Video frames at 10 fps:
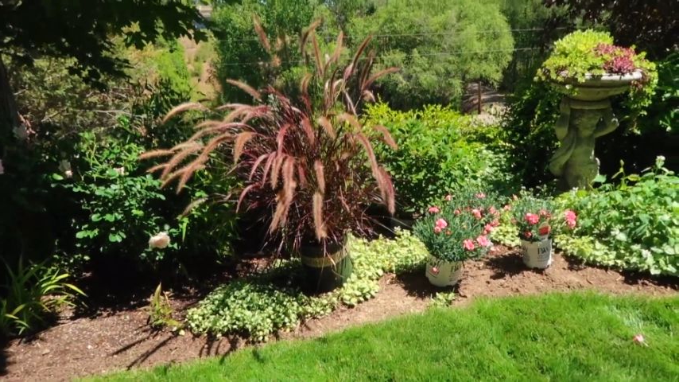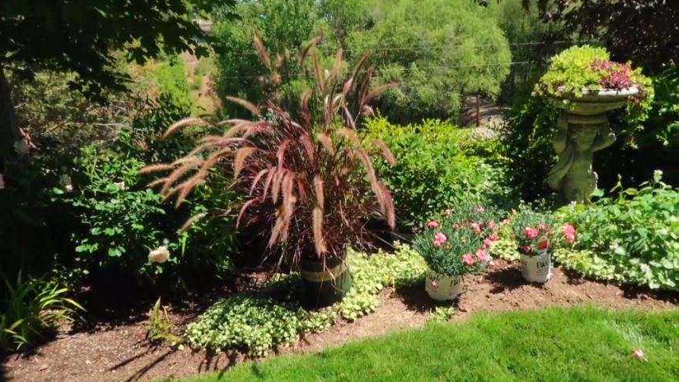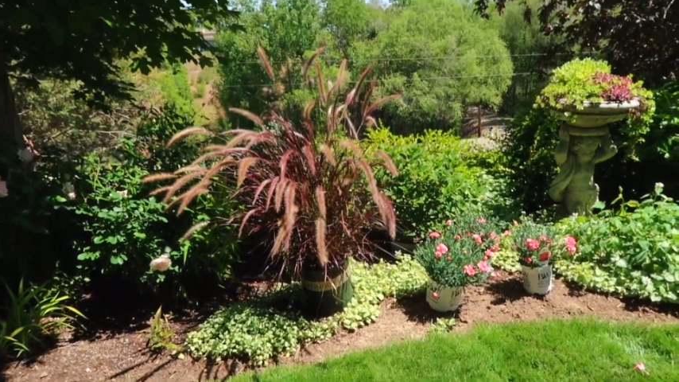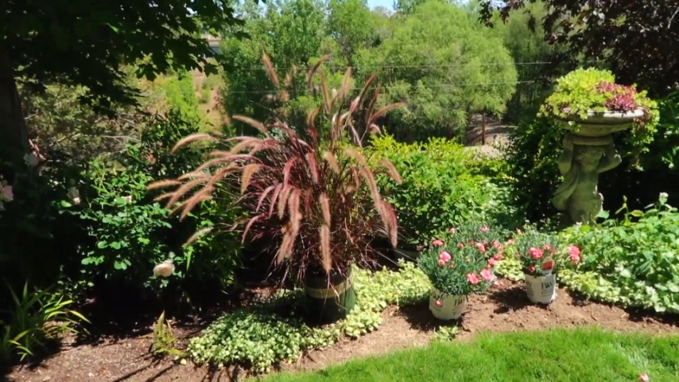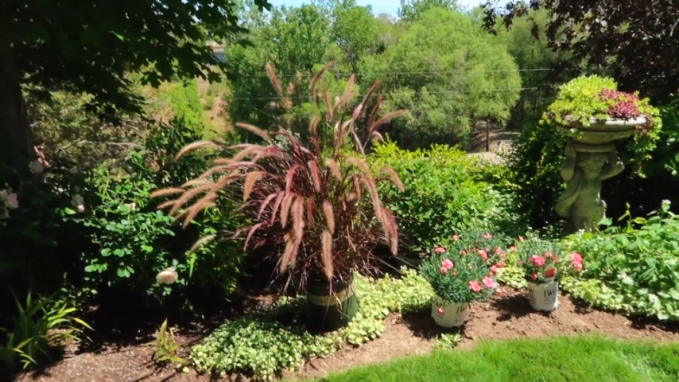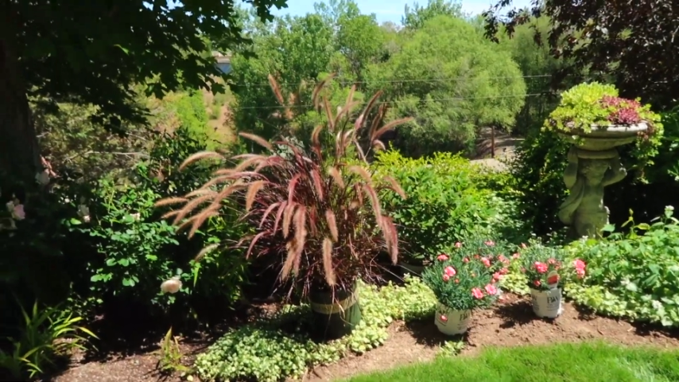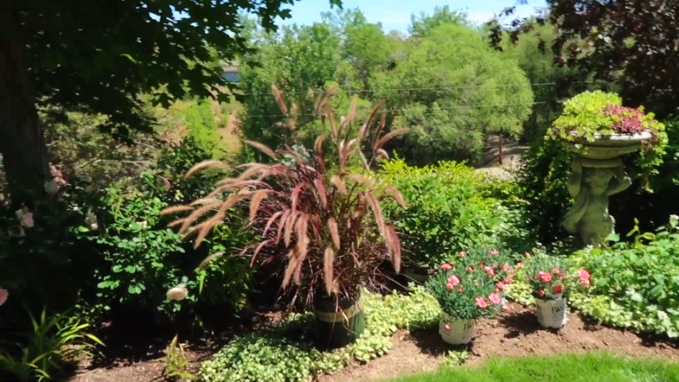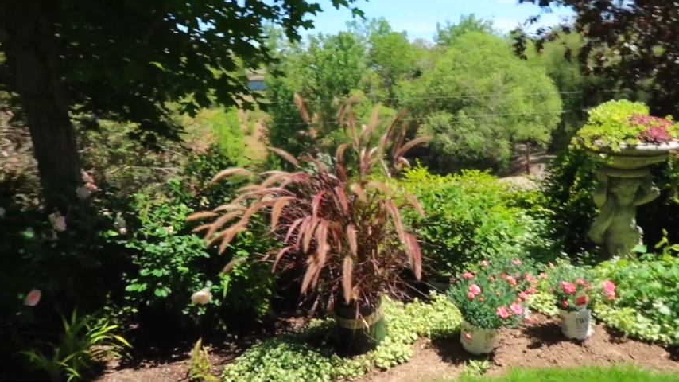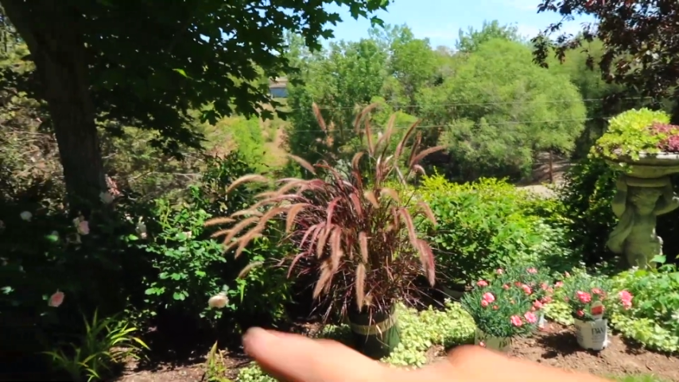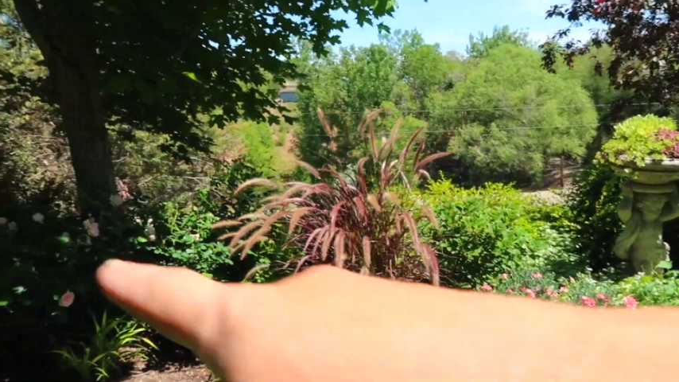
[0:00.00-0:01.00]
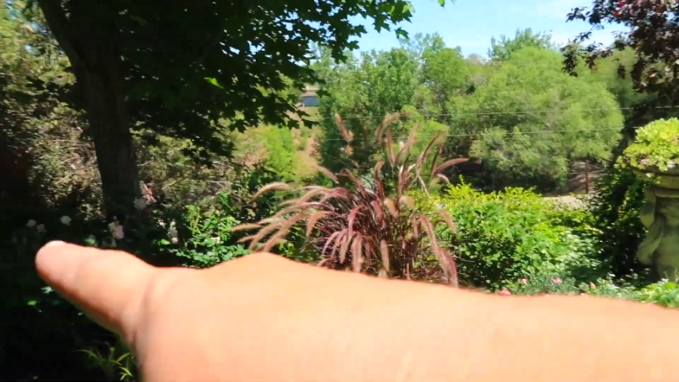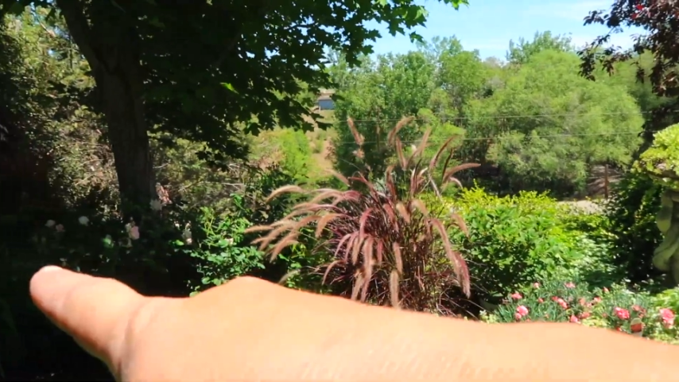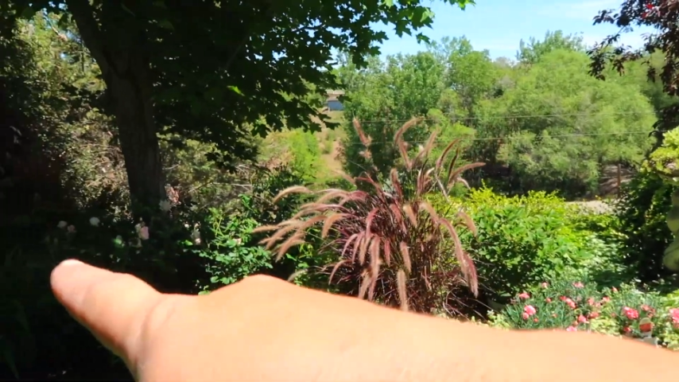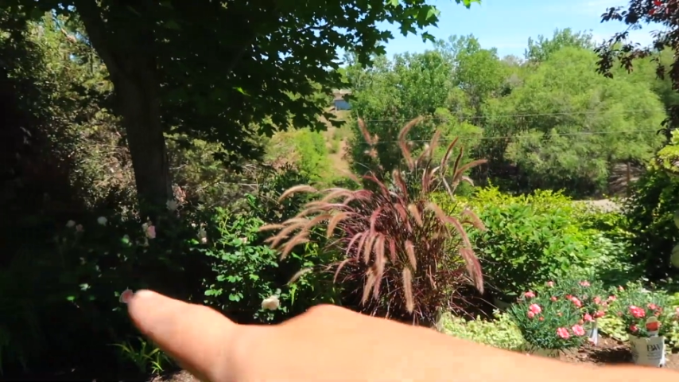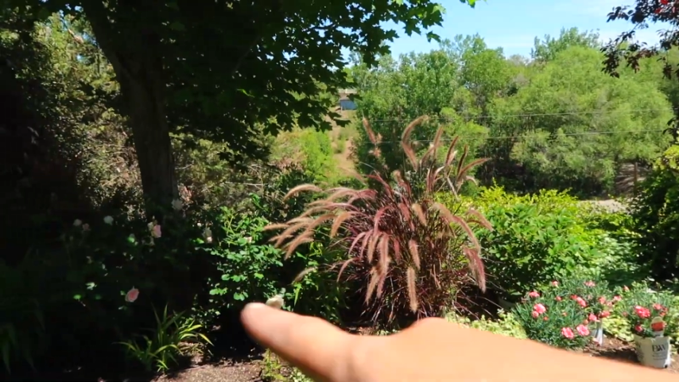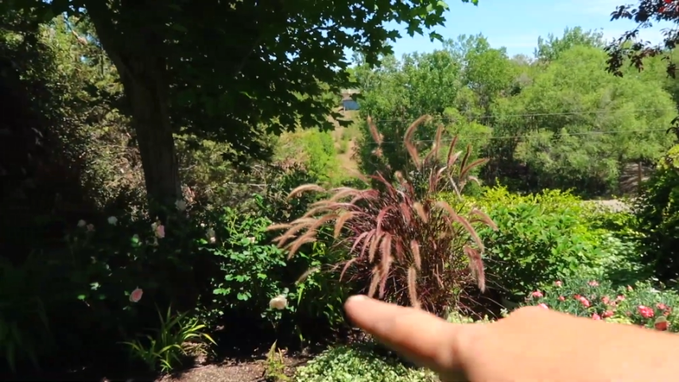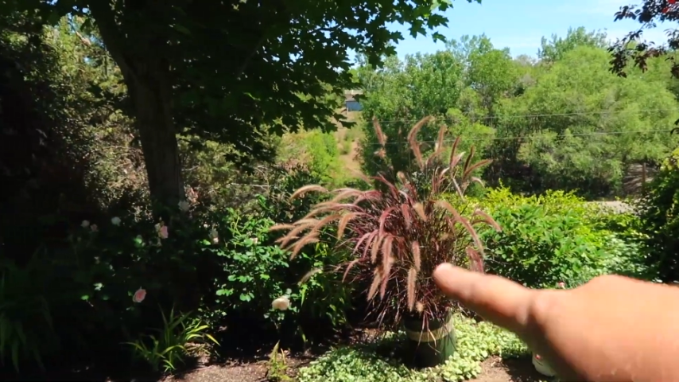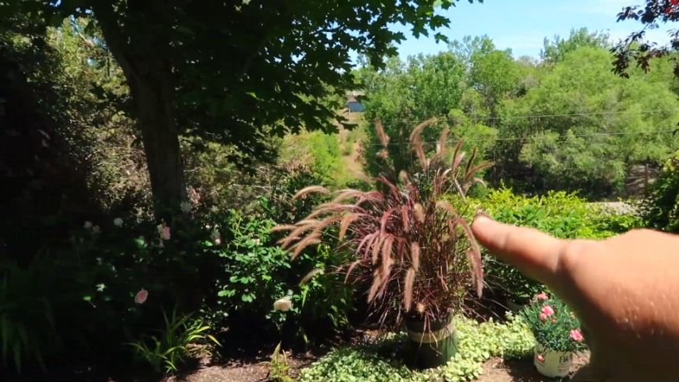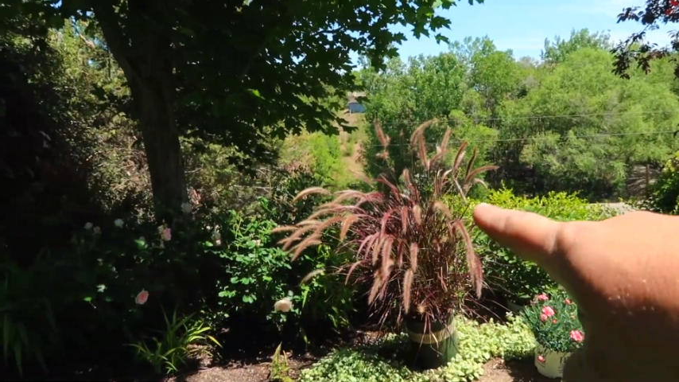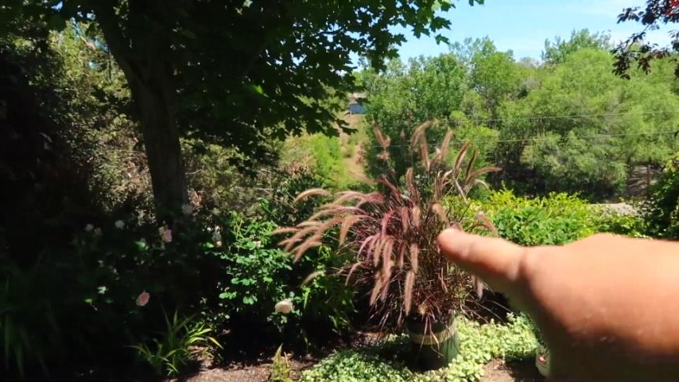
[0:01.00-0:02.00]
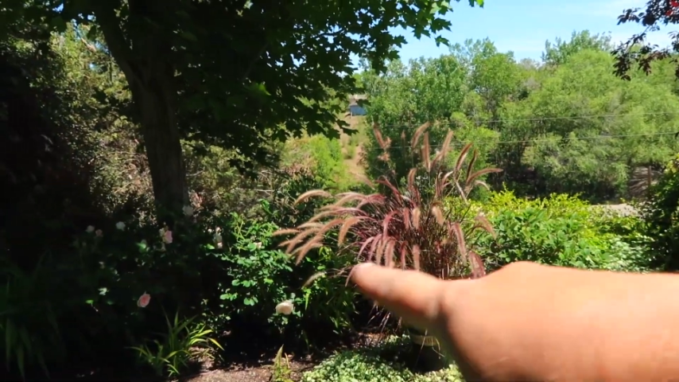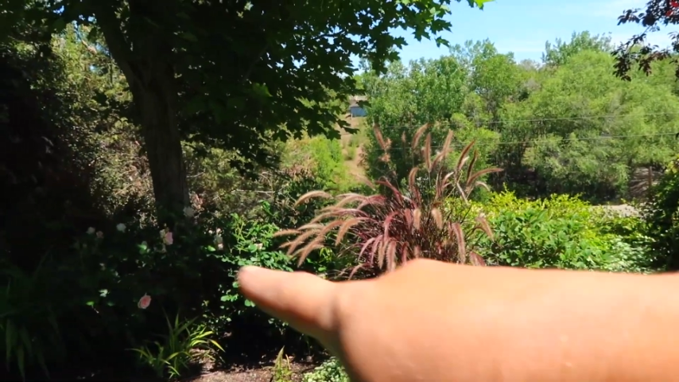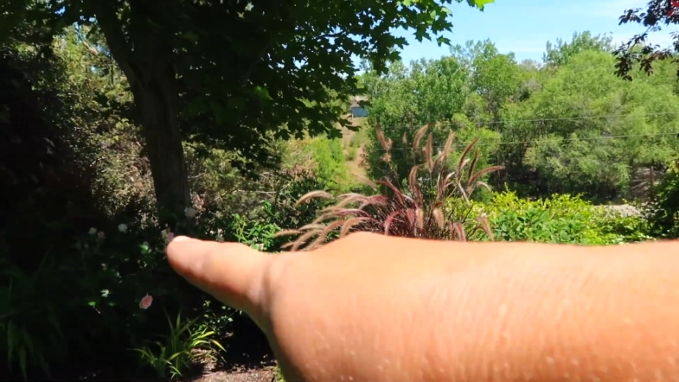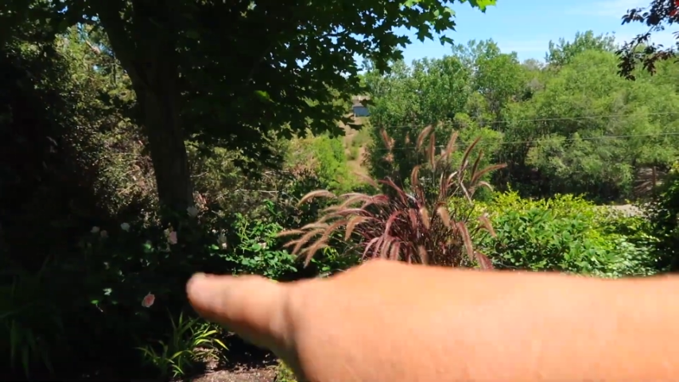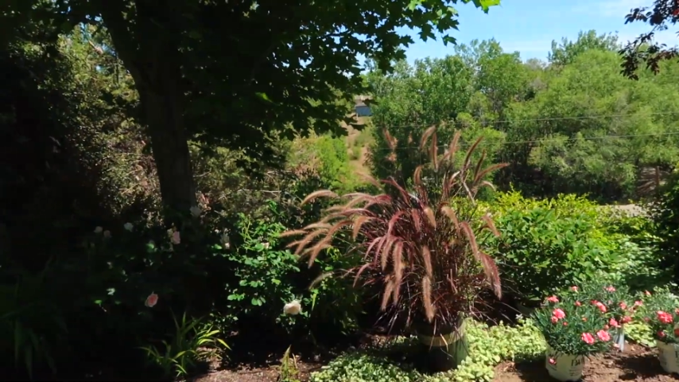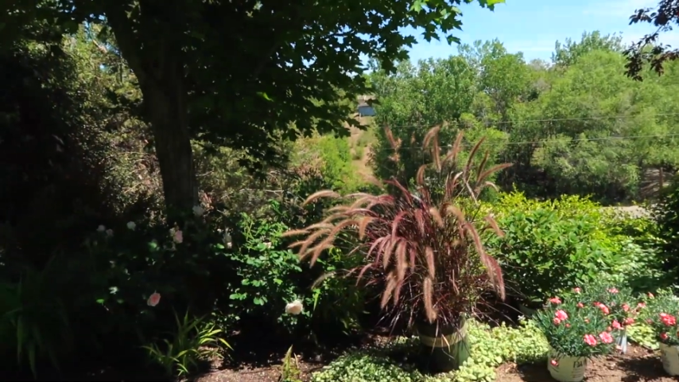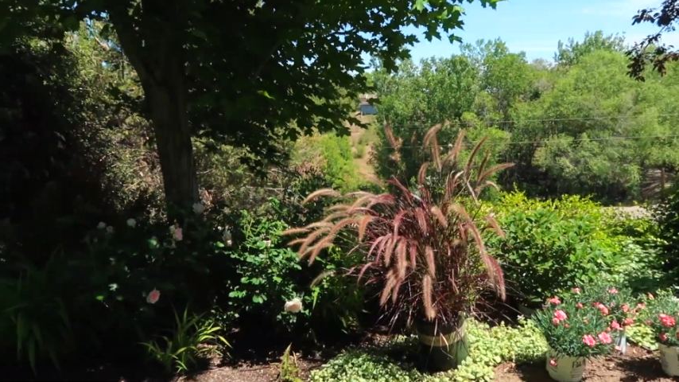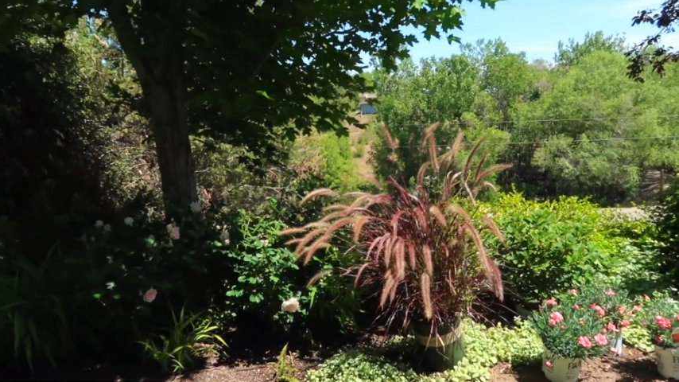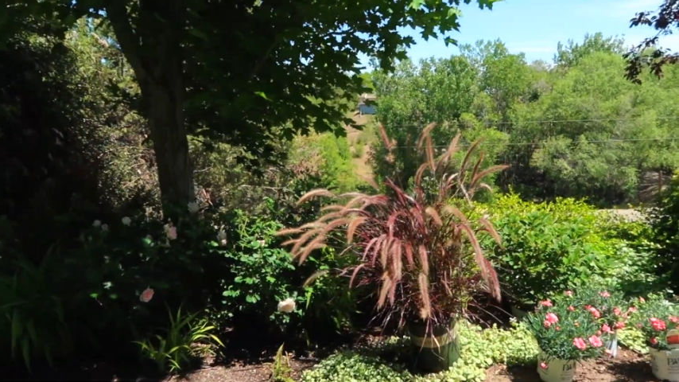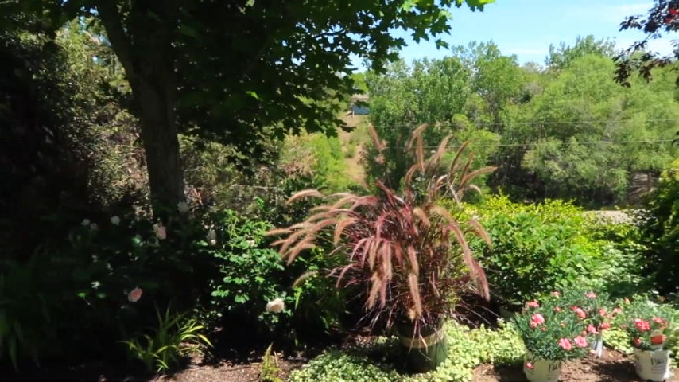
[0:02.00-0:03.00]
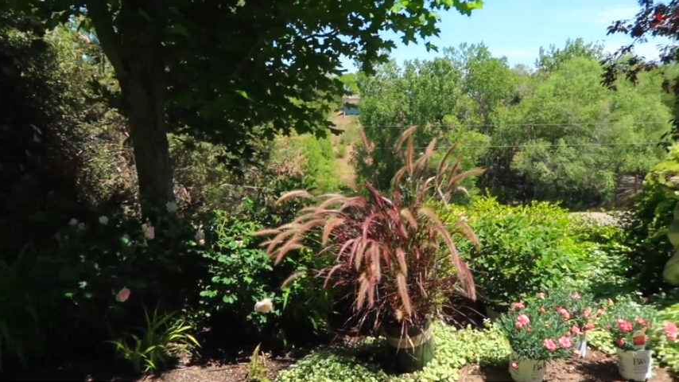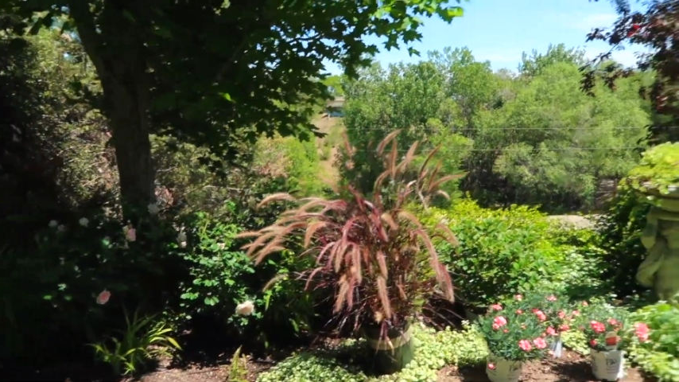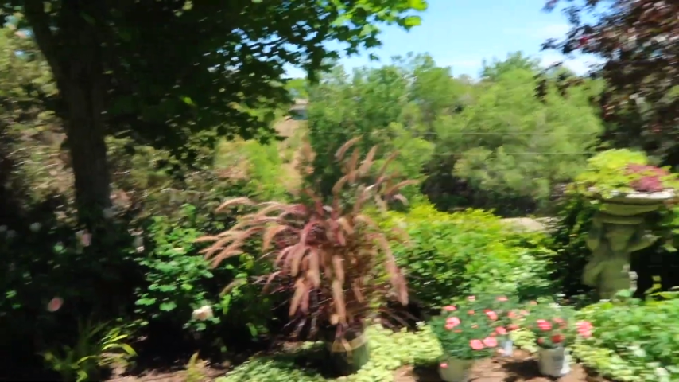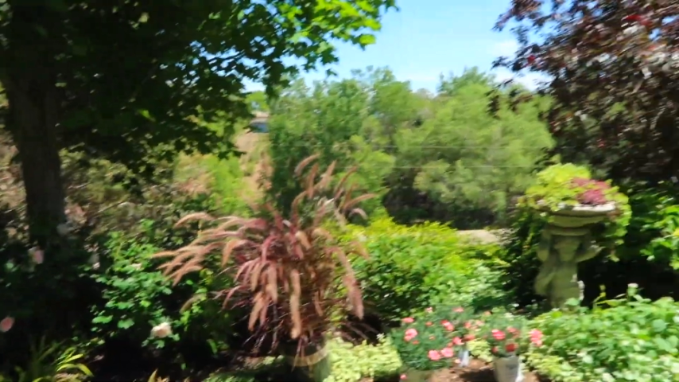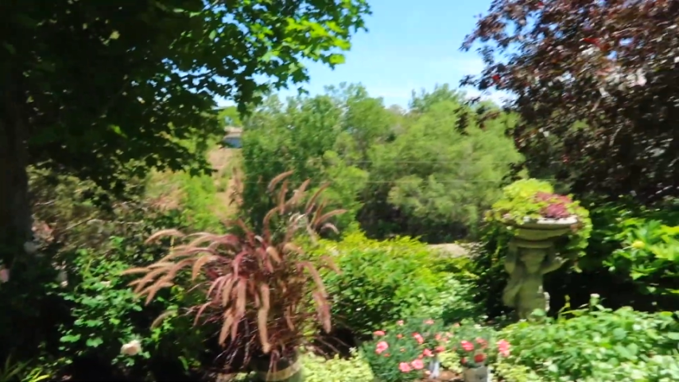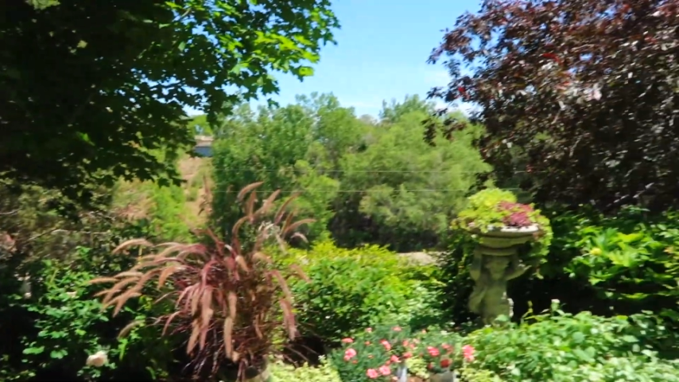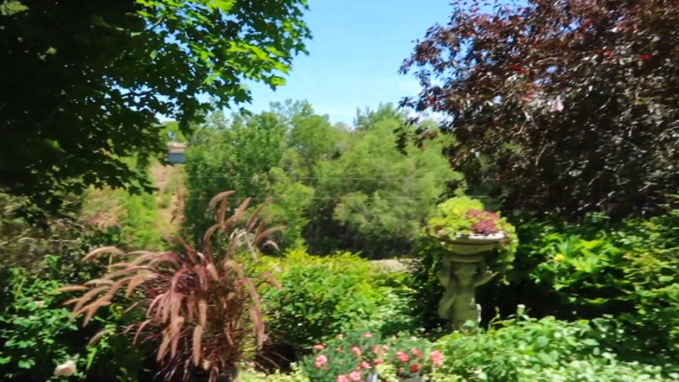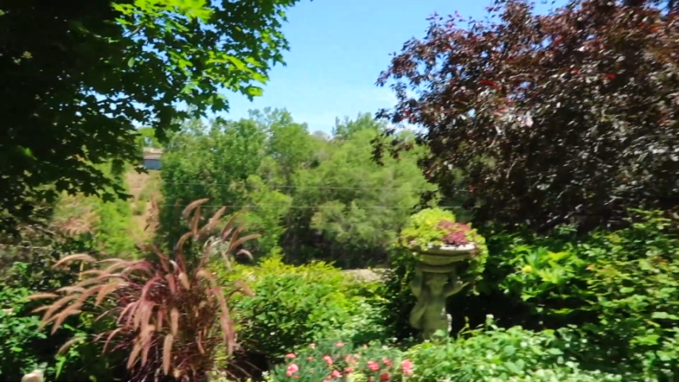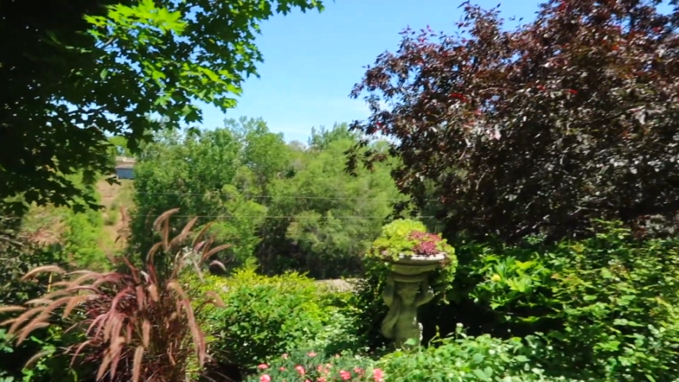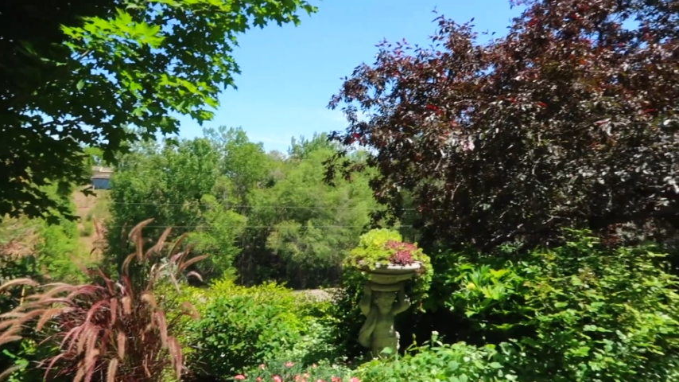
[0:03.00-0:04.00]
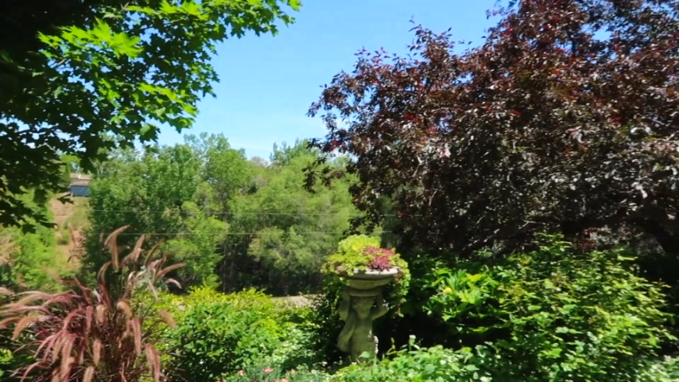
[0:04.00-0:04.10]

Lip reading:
(no speaker visible)